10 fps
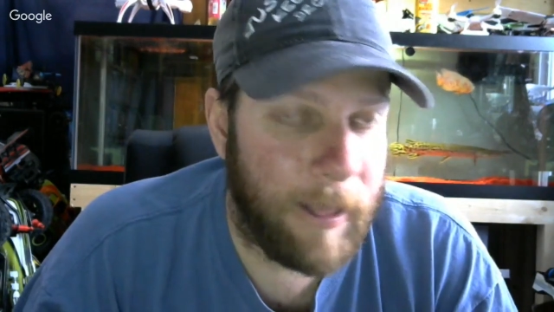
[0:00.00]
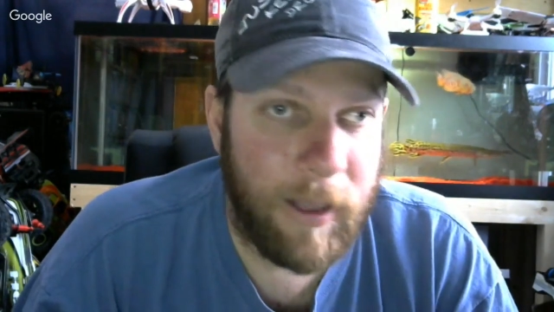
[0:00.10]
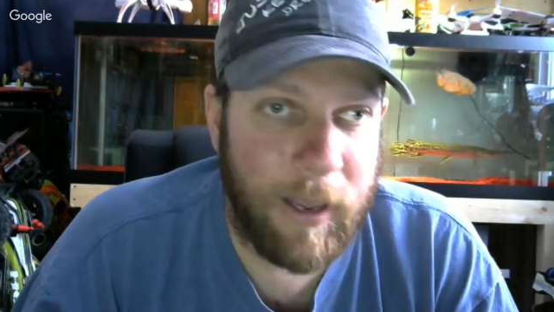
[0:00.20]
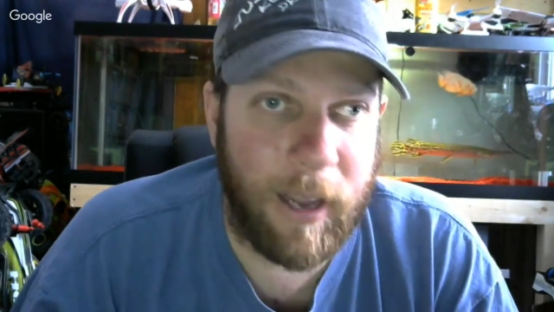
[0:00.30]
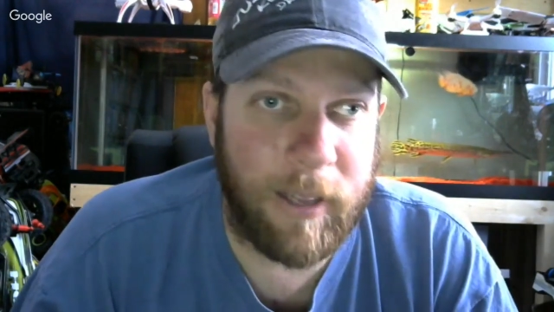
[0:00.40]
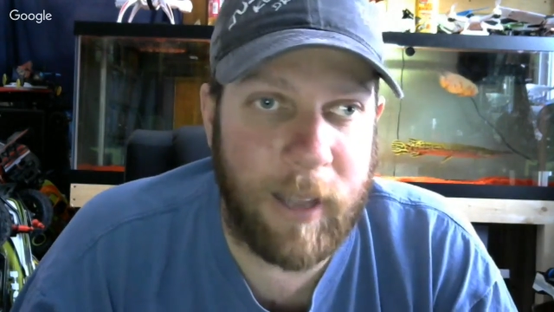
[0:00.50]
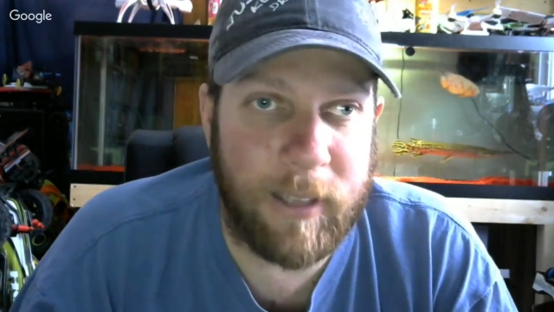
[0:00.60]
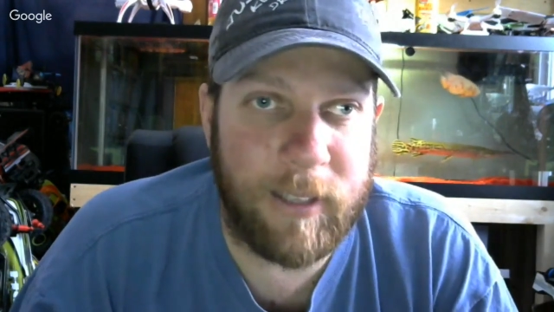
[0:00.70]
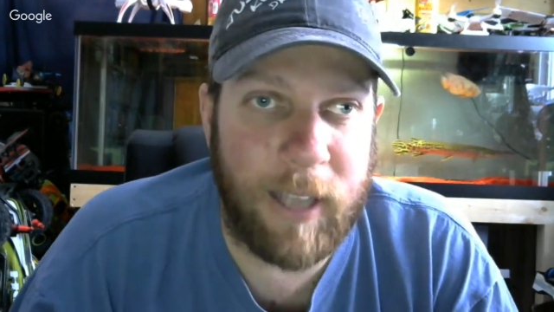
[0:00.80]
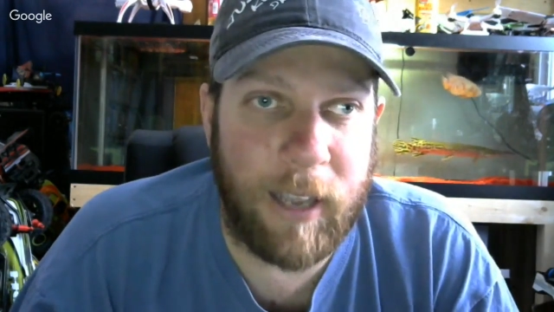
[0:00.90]
Yeah,
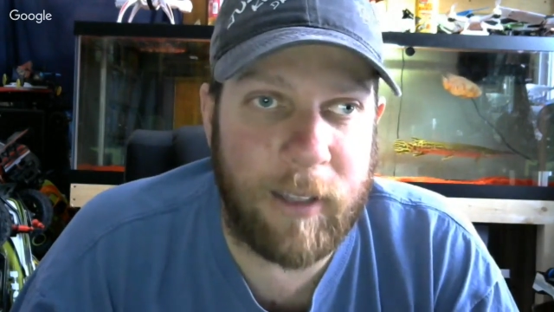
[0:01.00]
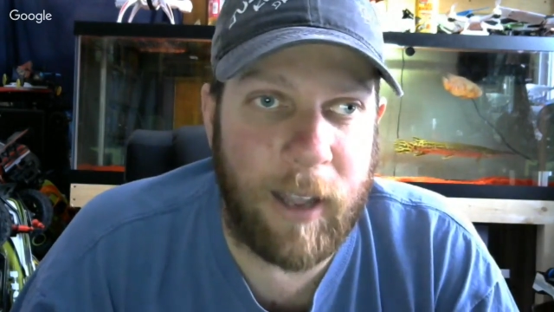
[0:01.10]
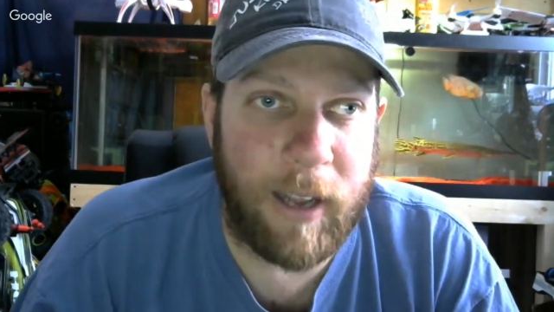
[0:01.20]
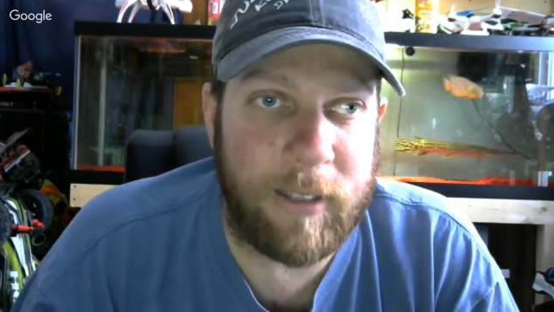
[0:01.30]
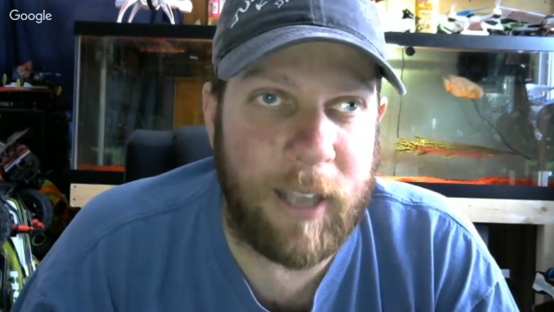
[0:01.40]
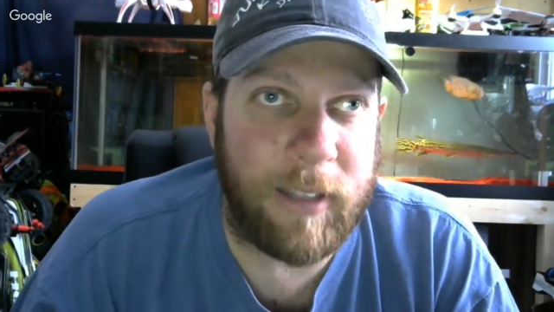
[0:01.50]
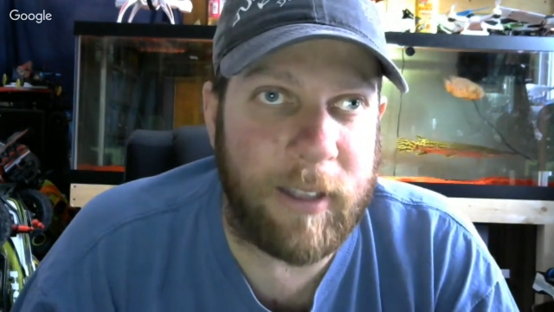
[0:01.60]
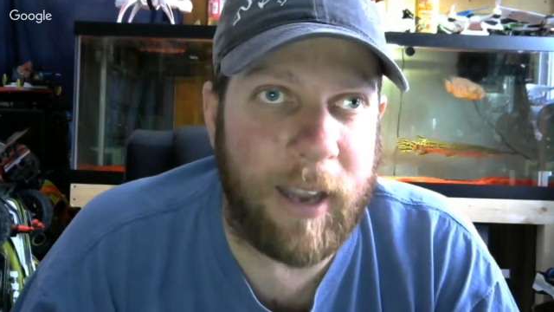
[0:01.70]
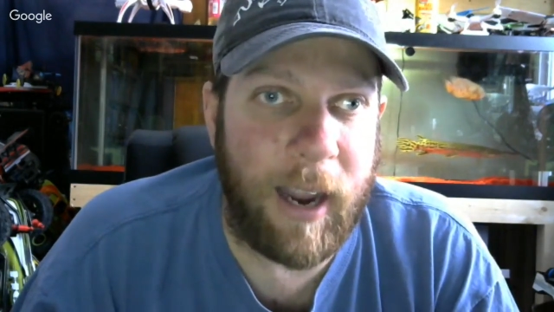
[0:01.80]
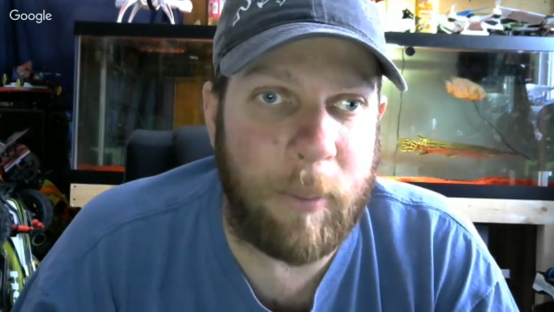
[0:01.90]
I'd take the
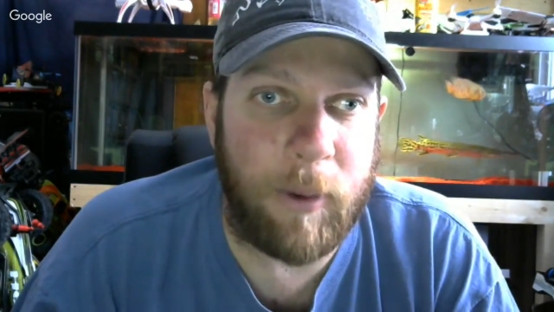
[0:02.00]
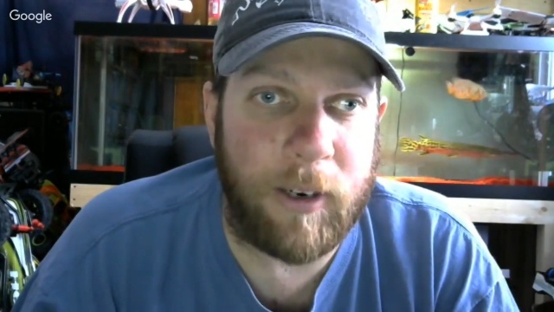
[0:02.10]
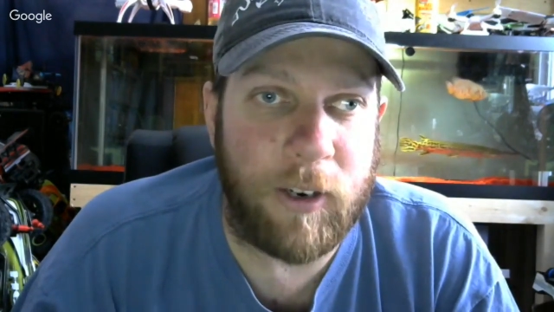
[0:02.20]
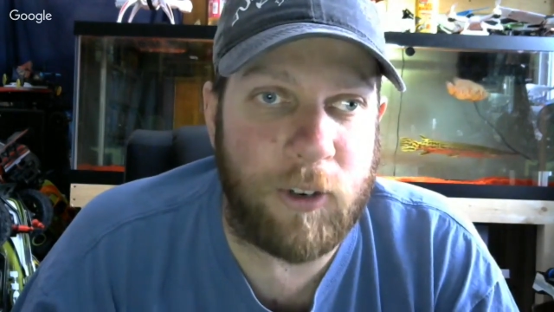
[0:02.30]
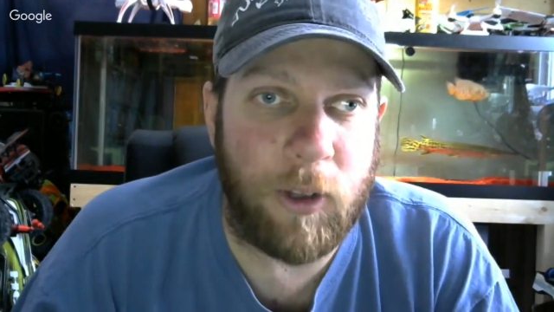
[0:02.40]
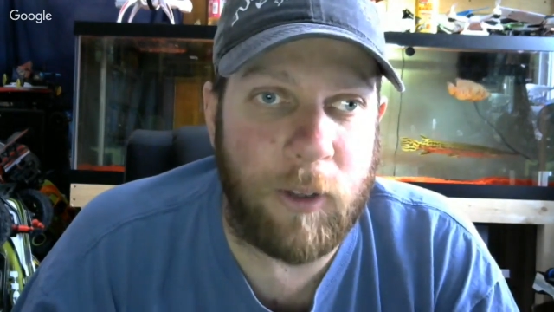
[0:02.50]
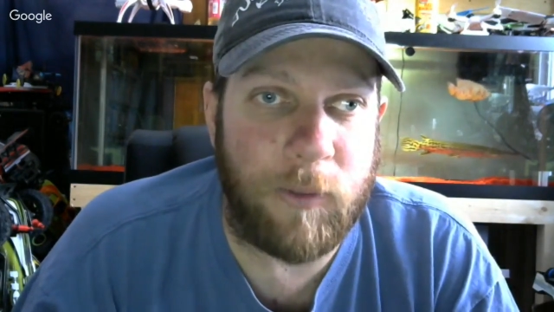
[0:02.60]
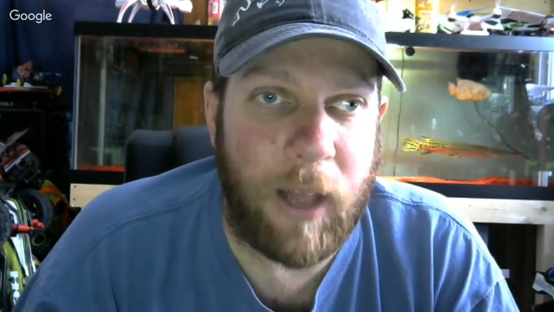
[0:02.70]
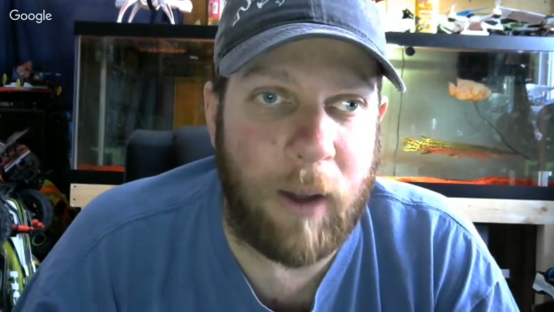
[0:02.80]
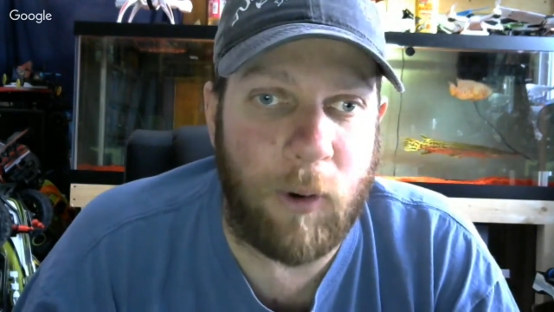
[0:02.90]
camera in to show you the
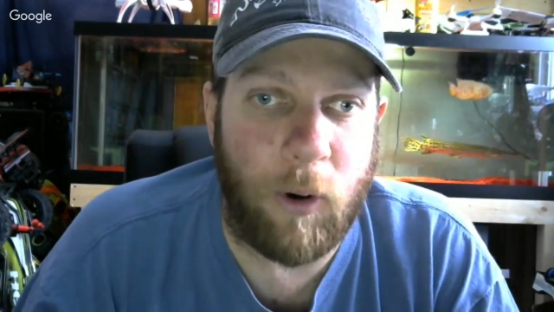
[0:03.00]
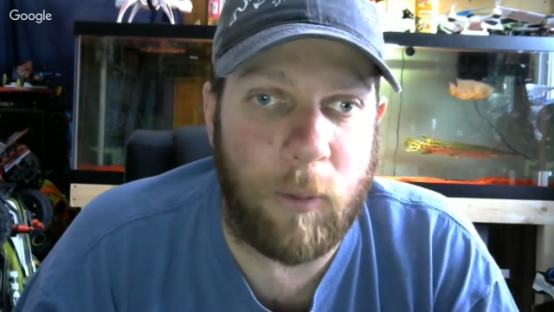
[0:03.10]
flower horn,